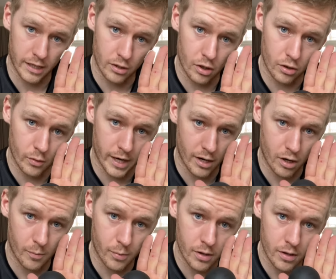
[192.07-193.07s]
all the way
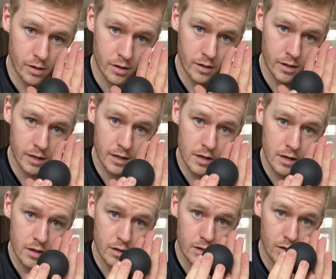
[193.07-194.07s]
up,
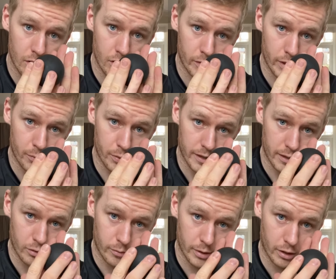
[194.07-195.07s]
and then I'm
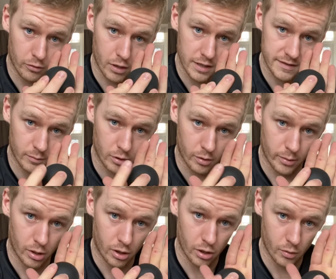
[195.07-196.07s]
coming across and I'm coming
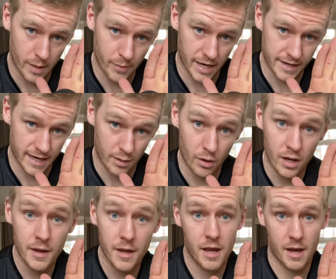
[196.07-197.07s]
all the way back down.
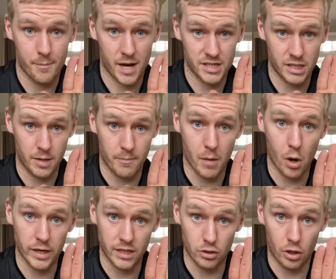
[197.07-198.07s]
Imagine you're
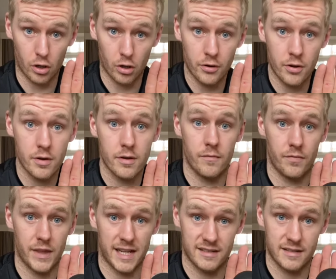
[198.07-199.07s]
mowing your lawn.
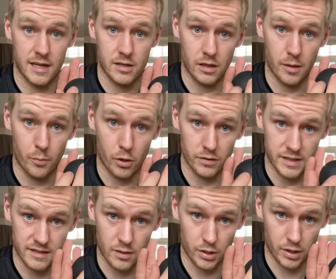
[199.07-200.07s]
That's essentially the
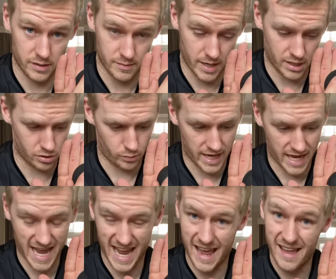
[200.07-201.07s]
process that we're doing to make sure we
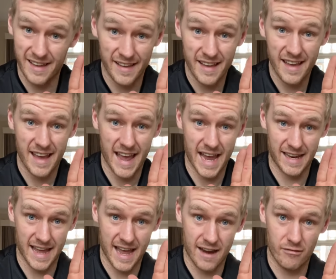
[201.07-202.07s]
hit
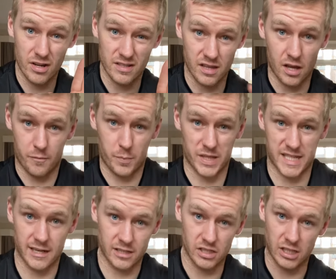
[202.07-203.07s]
any areas that have
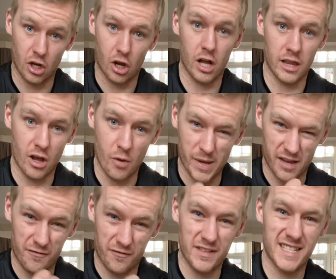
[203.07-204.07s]
potentially got a little bit
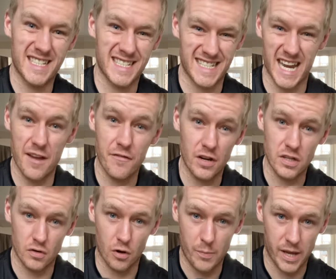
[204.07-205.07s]
of stiffness
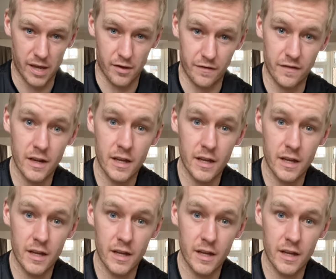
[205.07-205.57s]
or a bit of